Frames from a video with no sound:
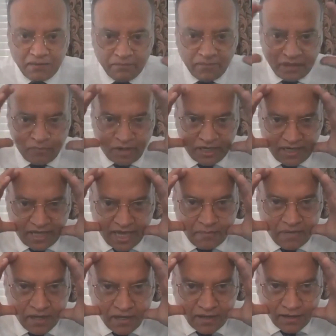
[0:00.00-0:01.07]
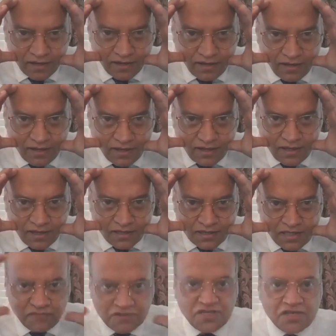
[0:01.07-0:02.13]
But when it came here,
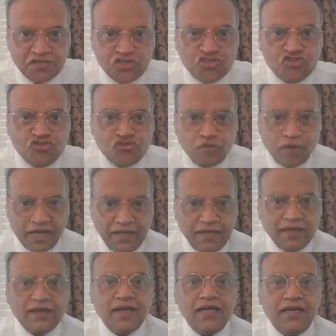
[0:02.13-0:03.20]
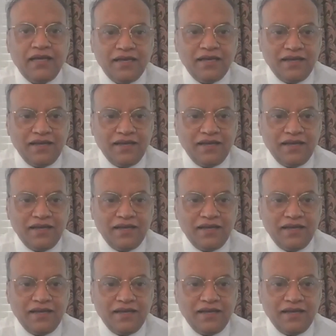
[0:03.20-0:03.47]
there was a strikingly